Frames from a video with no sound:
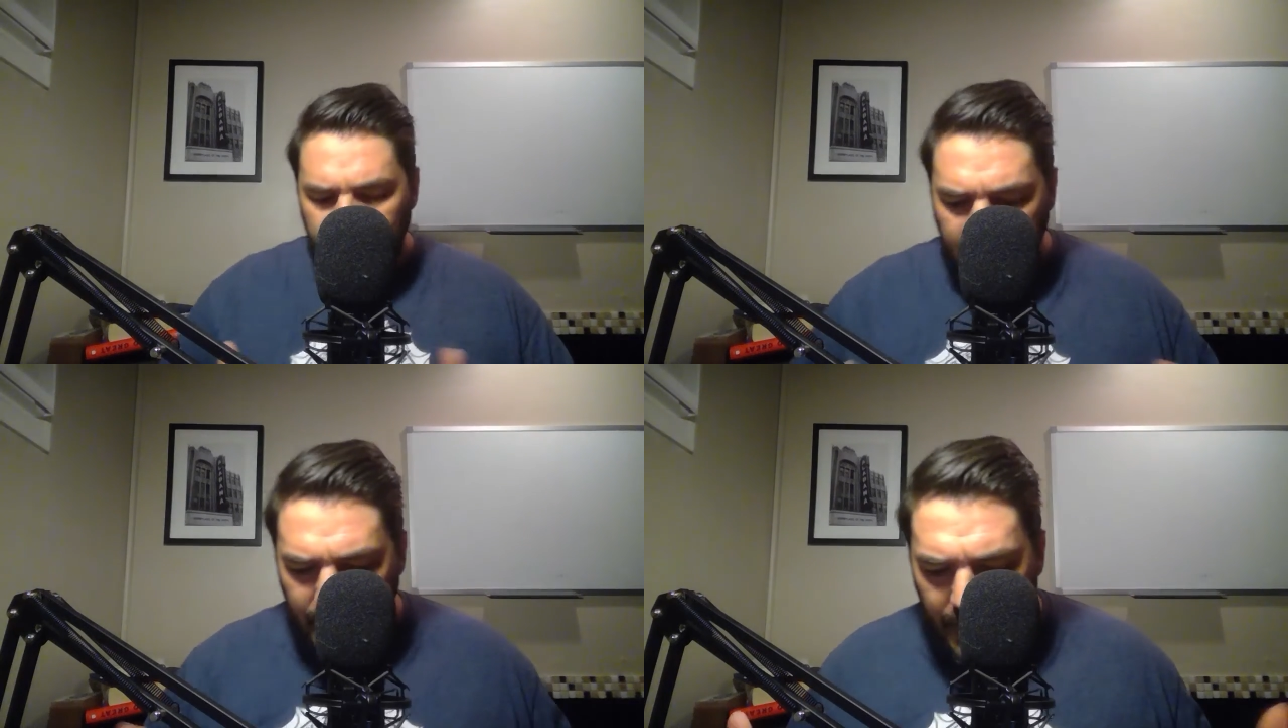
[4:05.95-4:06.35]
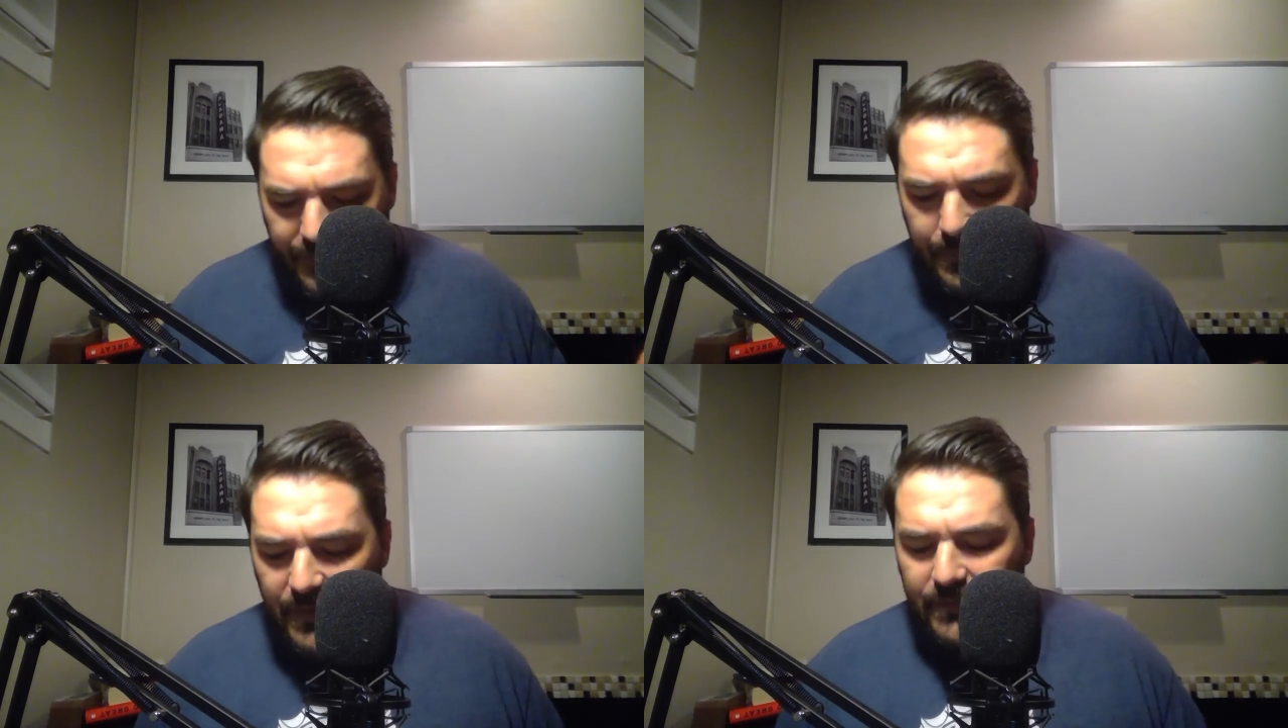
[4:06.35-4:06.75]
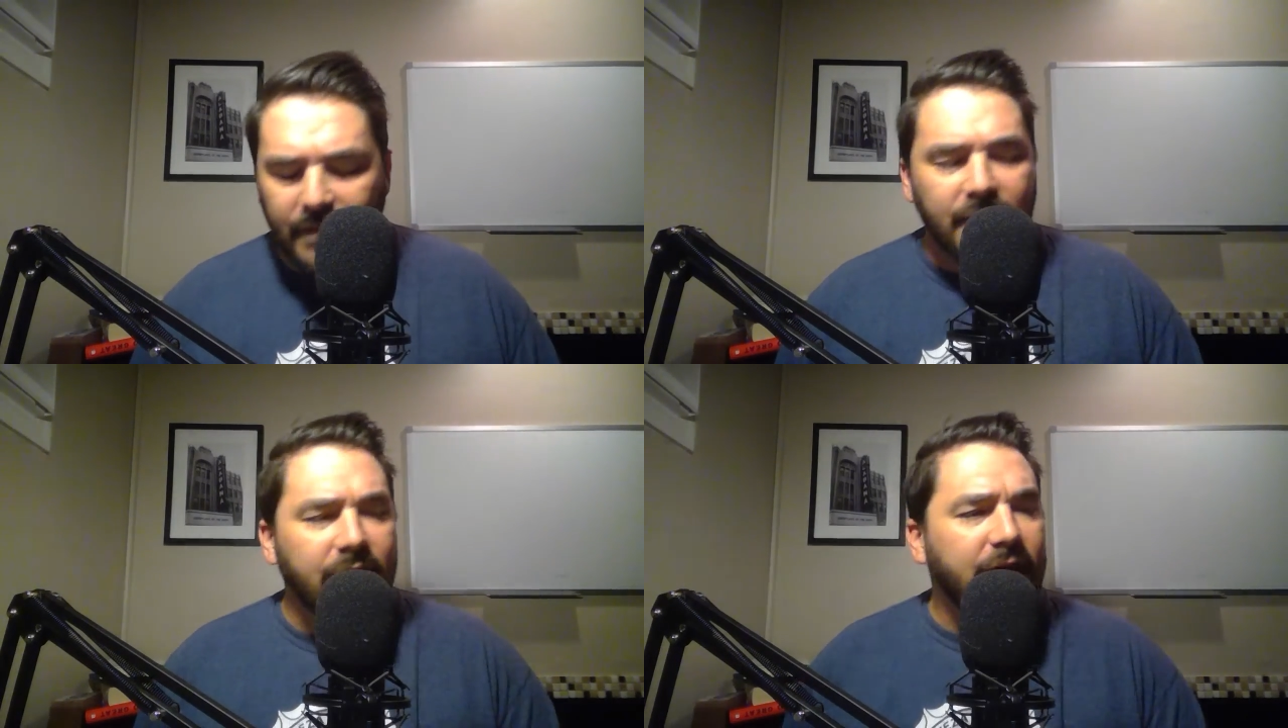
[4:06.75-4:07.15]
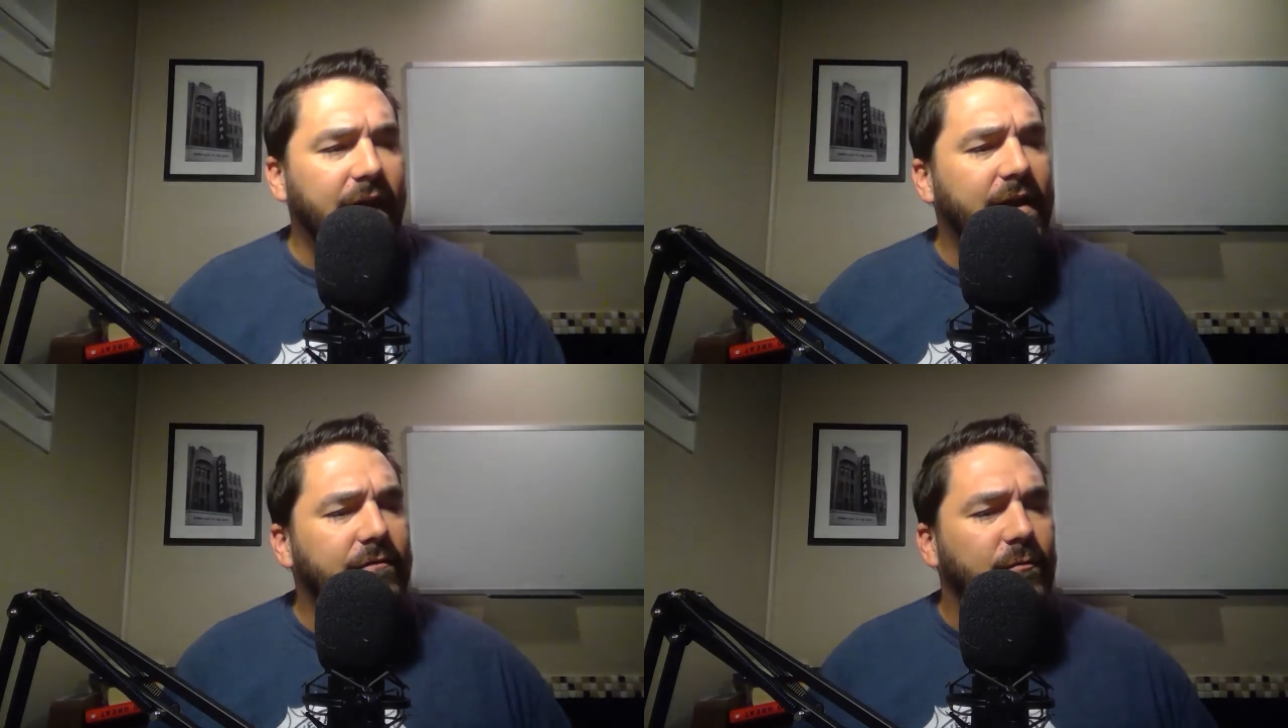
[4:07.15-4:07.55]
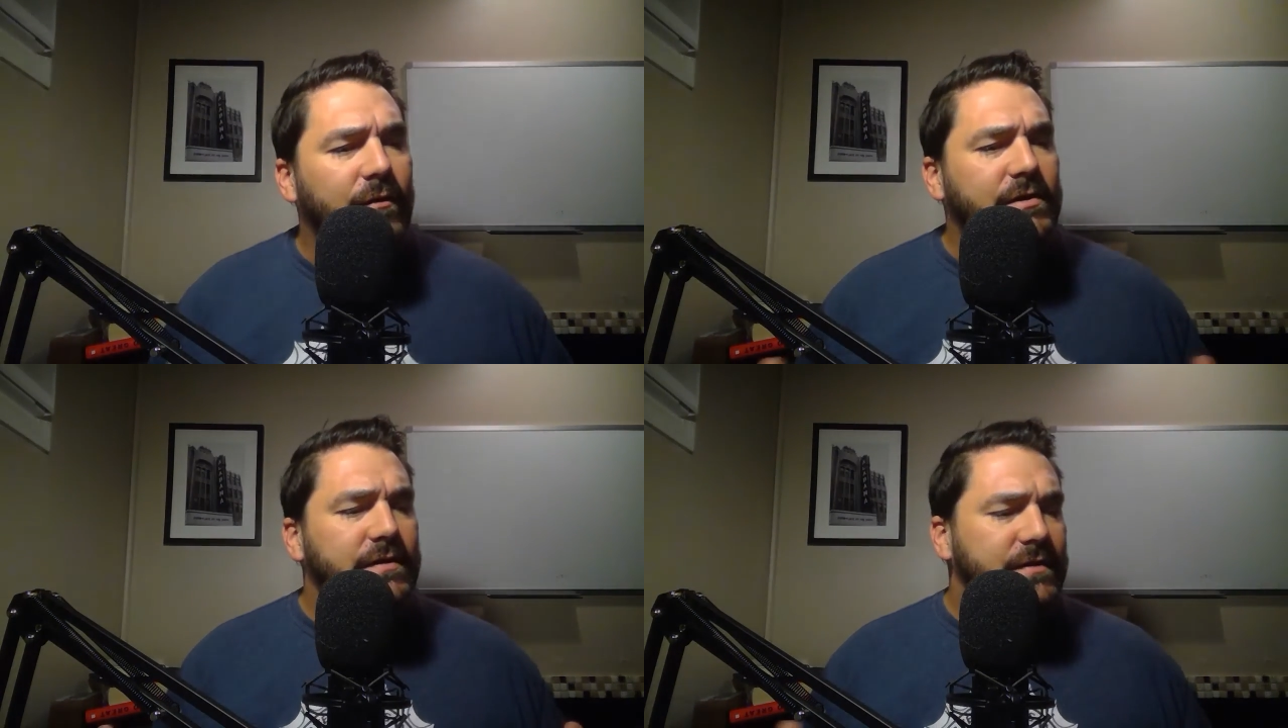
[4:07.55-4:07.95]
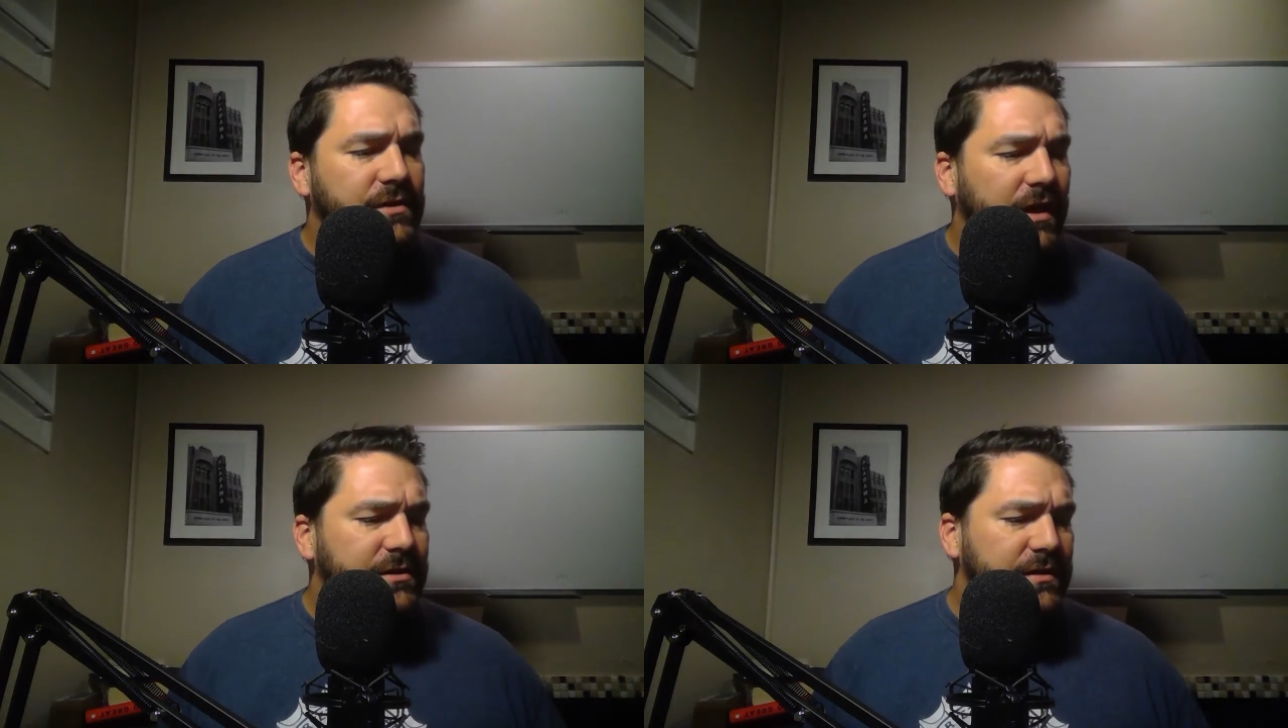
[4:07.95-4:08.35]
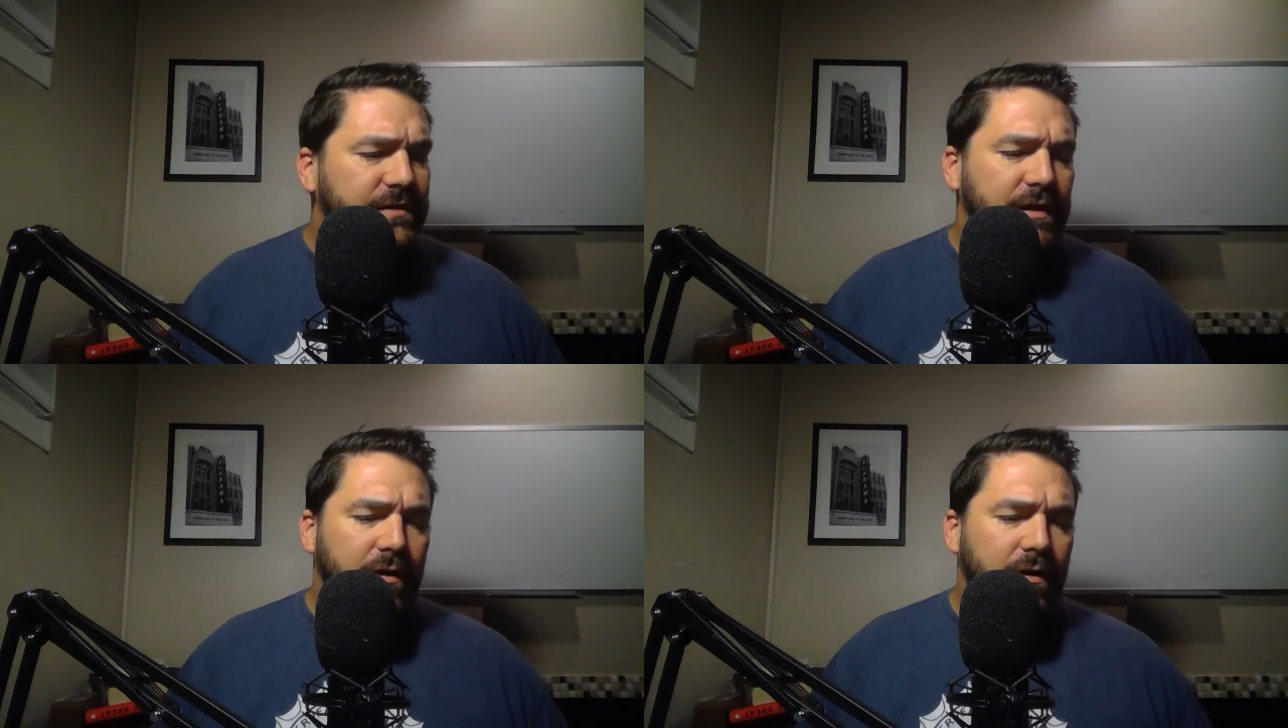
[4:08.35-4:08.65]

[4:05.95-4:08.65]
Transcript: cut the pieces of the cake for each of the judges.